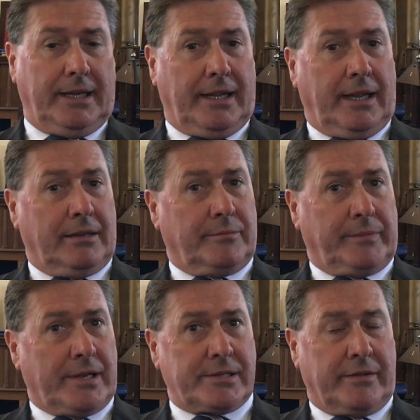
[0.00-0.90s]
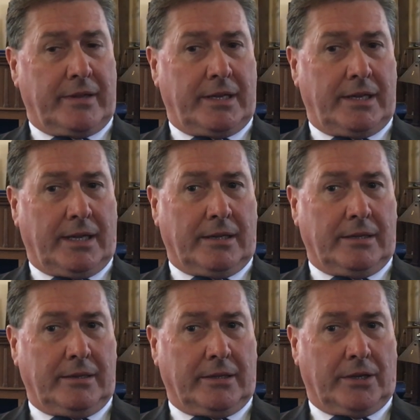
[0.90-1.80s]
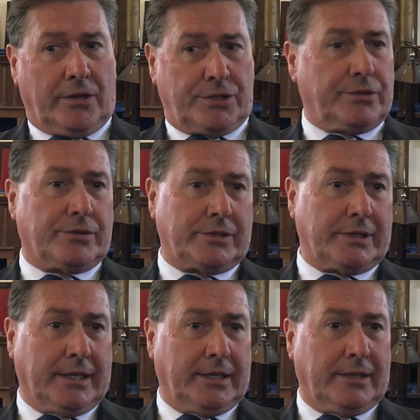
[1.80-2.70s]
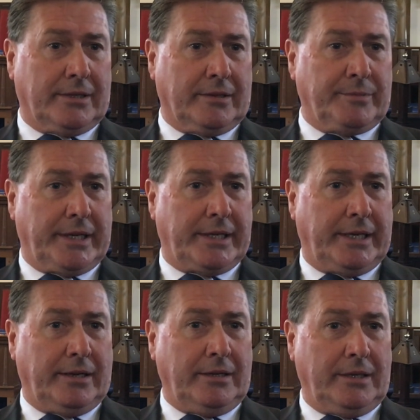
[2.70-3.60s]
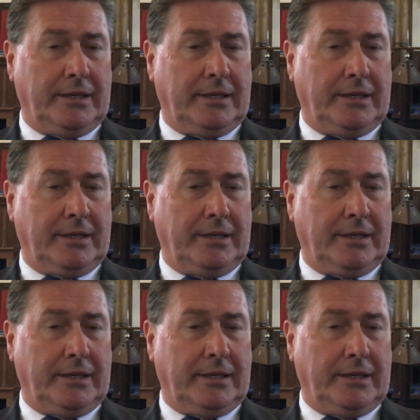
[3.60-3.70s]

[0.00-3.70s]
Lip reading: and most of the lodges that meet here